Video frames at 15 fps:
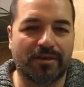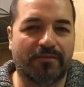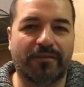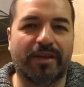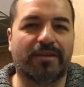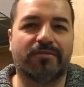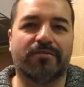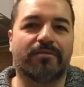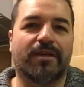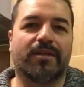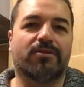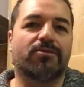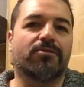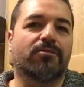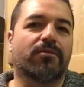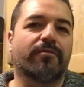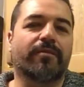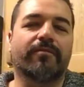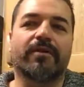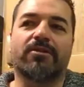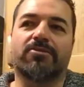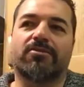effects from that at all. I mean,
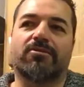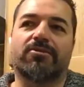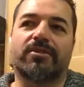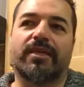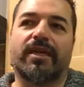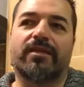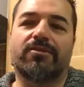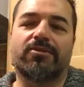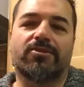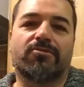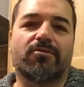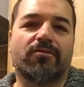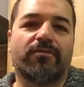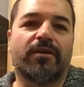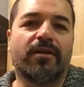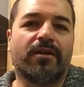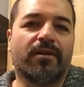when it starts to get into sort of